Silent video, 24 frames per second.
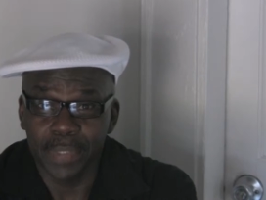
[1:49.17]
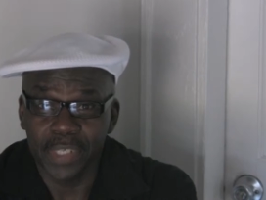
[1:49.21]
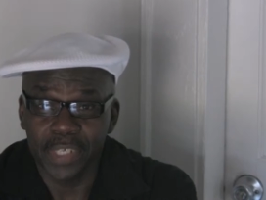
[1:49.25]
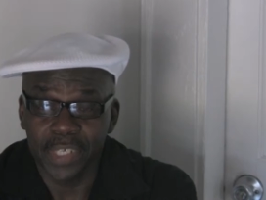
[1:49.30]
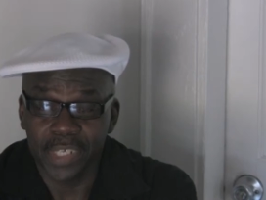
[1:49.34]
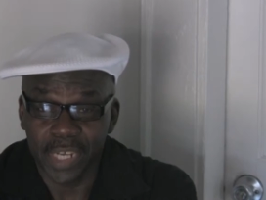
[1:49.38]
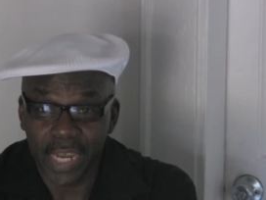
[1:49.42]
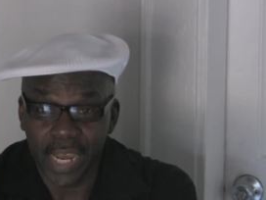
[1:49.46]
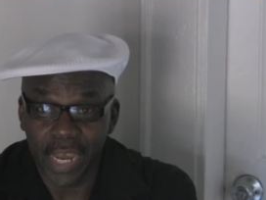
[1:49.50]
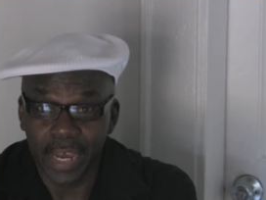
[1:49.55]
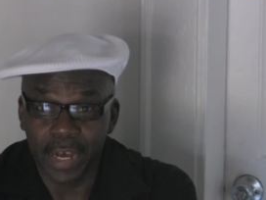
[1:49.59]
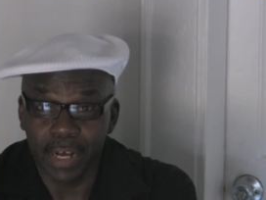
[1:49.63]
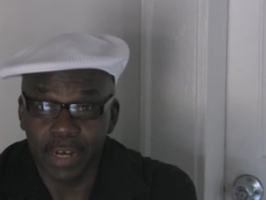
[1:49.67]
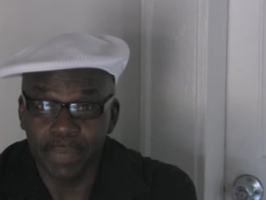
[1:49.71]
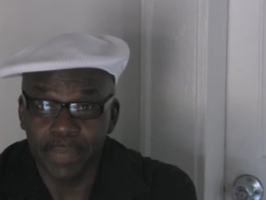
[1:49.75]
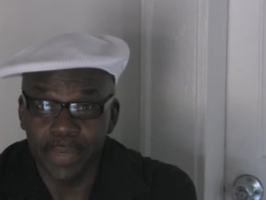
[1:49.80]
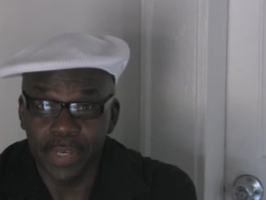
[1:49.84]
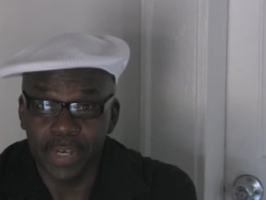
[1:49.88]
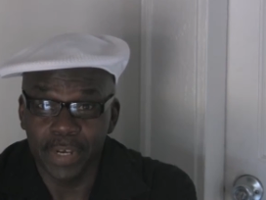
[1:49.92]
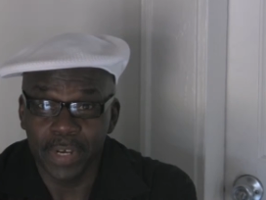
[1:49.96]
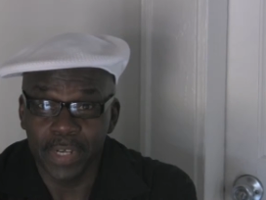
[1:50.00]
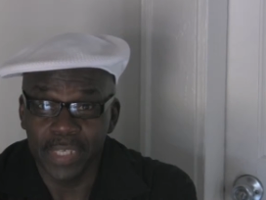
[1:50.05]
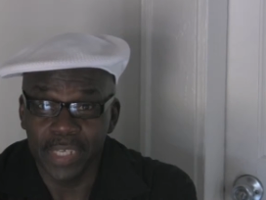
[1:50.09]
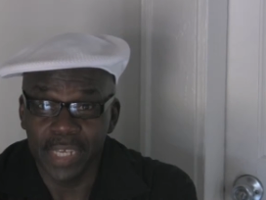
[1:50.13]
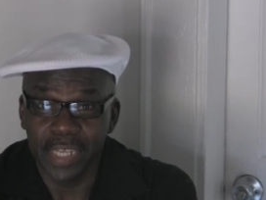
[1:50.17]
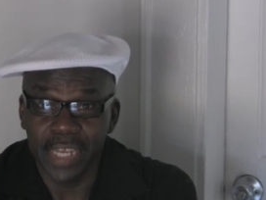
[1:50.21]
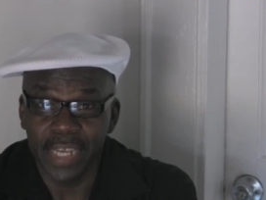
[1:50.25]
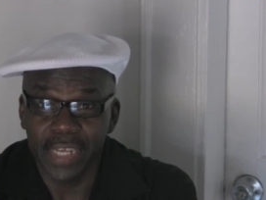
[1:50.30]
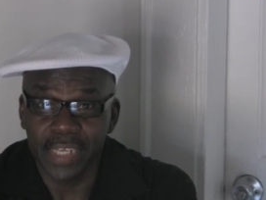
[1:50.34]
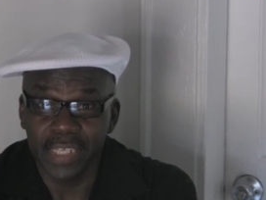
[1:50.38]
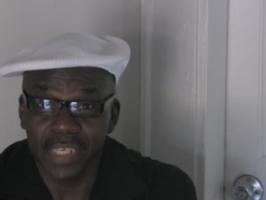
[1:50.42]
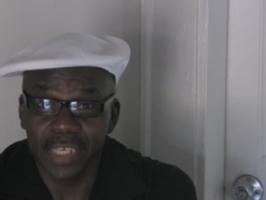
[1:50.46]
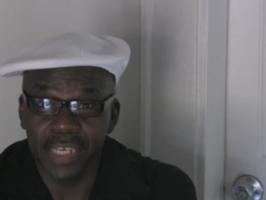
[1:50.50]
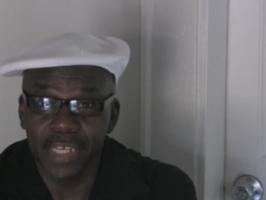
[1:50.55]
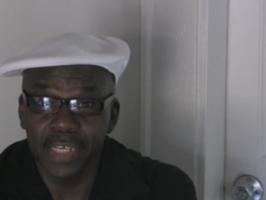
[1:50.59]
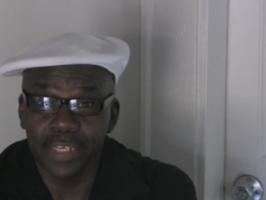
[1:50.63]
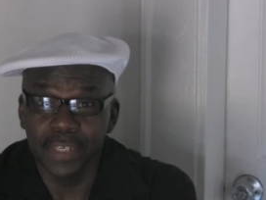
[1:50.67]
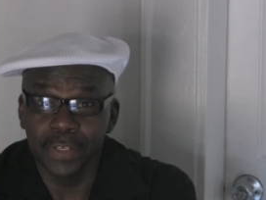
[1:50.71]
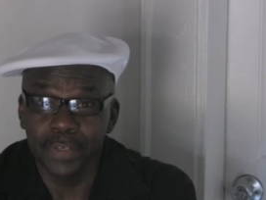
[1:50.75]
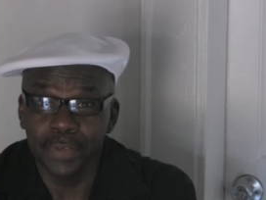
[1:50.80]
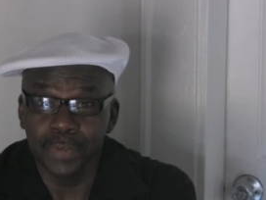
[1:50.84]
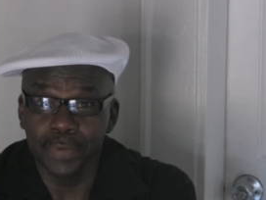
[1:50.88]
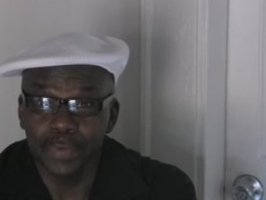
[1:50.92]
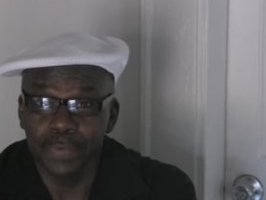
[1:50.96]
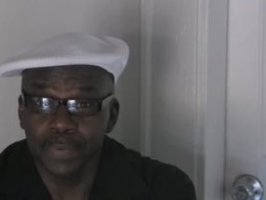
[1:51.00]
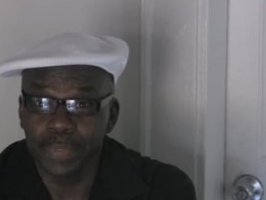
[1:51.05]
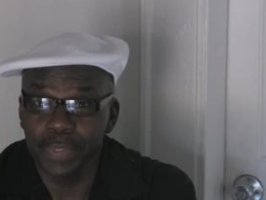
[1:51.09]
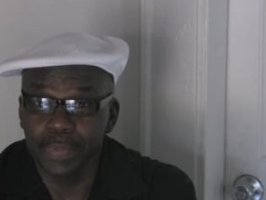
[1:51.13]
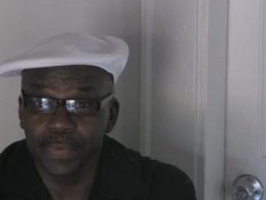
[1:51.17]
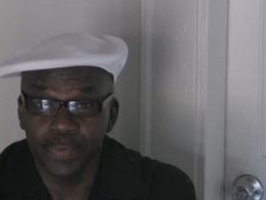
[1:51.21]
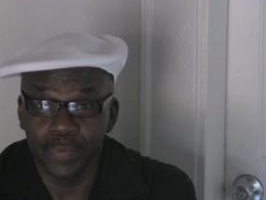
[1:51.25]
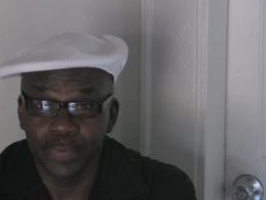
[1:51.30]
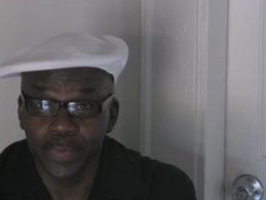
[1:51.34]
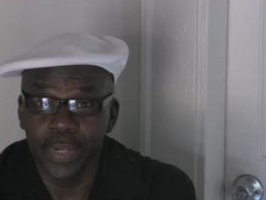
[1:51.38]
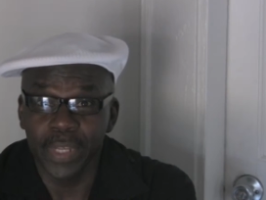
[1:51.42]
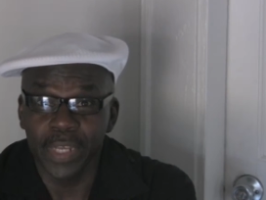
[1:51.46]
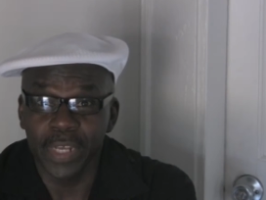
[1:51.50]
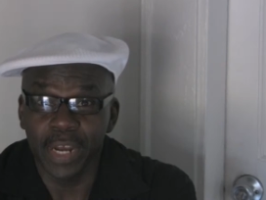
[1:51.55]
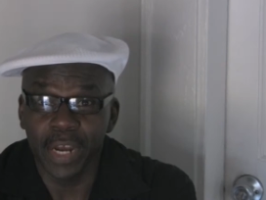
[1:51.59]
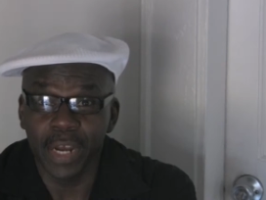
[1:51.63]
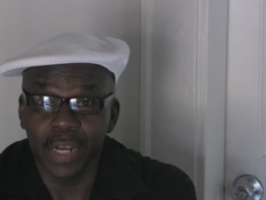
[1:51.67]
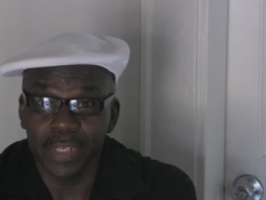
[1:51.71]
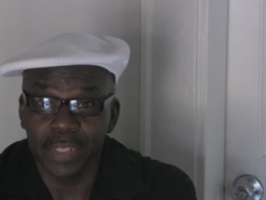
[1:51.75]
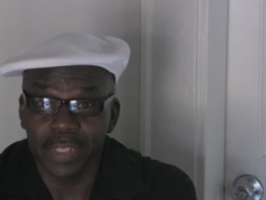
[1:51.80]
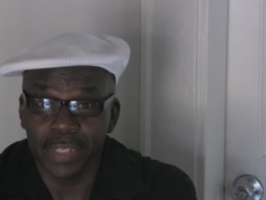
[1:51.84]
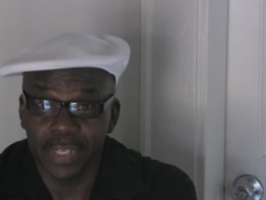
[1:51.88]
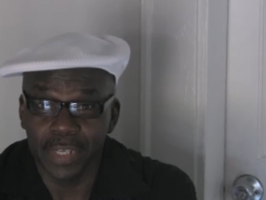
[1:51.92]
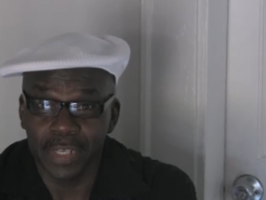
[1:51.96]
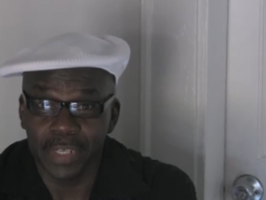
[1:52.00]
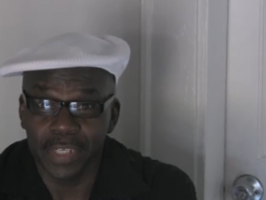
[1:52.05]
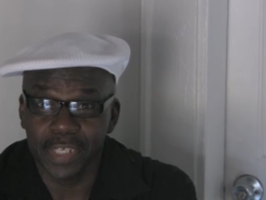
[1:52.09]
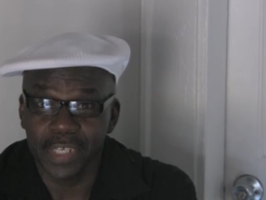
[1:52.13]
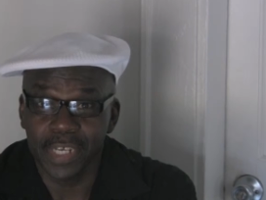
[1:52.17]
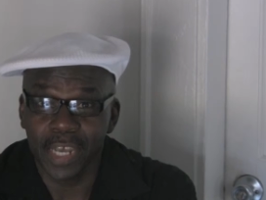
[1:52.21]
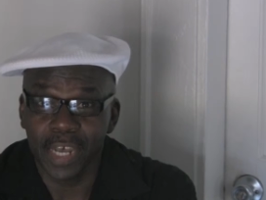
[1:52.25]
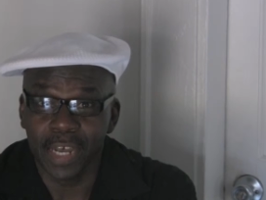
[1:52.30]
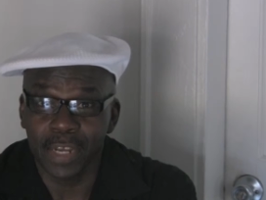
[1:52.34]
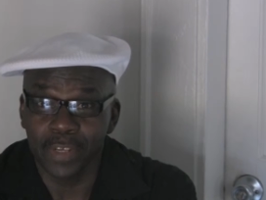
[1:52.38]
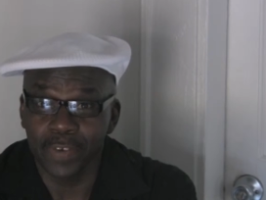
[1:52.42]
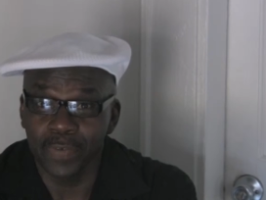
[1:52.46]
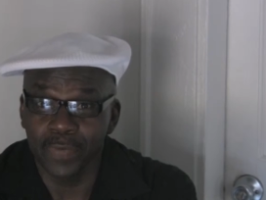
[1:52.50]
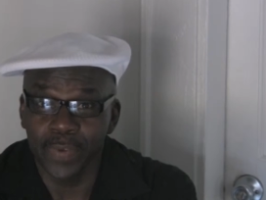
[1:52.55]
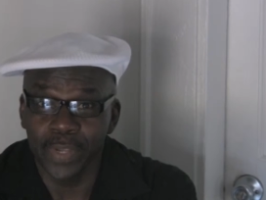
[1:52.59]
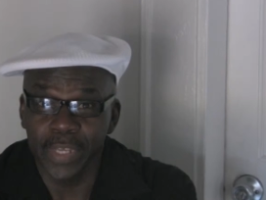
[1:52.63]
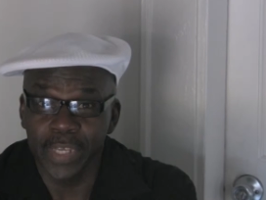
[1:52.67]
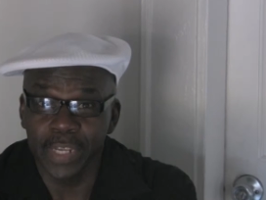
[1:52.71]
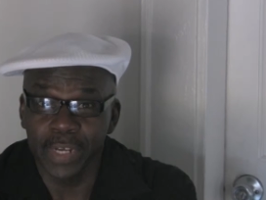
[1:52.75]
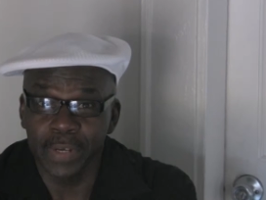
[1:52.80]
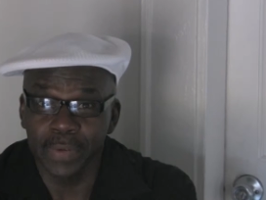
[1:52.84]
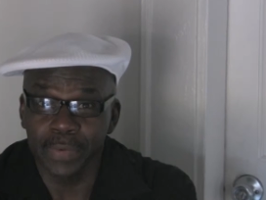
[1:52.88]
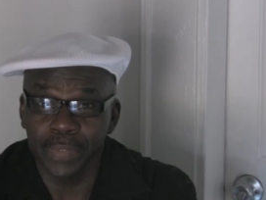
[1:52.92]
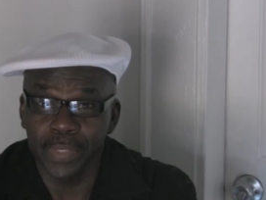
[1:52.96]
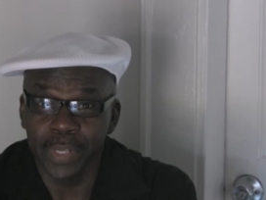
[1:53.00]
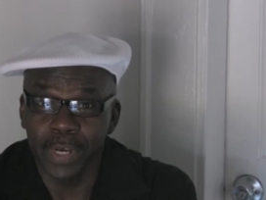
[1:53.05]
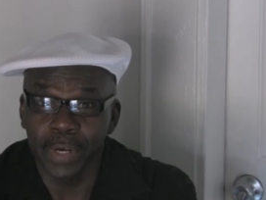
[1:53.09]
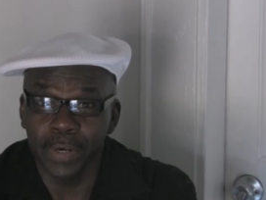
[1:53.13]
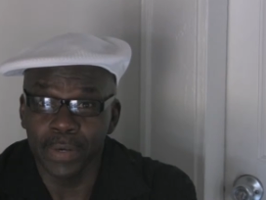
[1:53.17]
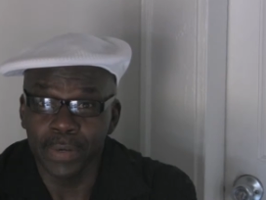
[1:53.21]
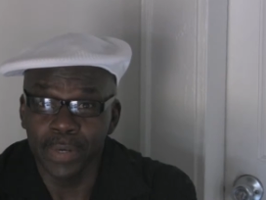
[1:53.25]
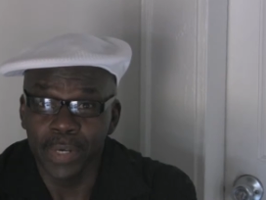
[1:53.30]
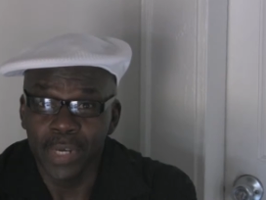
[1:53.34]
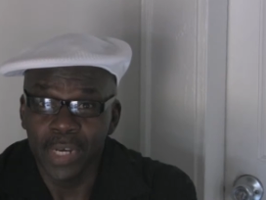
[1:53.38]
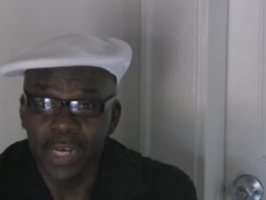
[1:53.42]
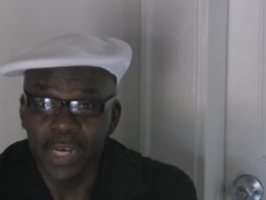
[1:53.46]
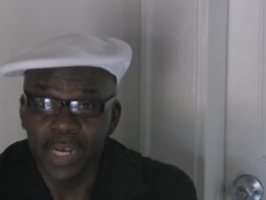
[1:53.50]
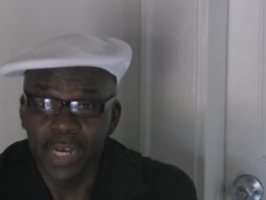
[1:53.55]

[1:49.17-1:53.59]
child because at 18 you really are still a child, you really don't know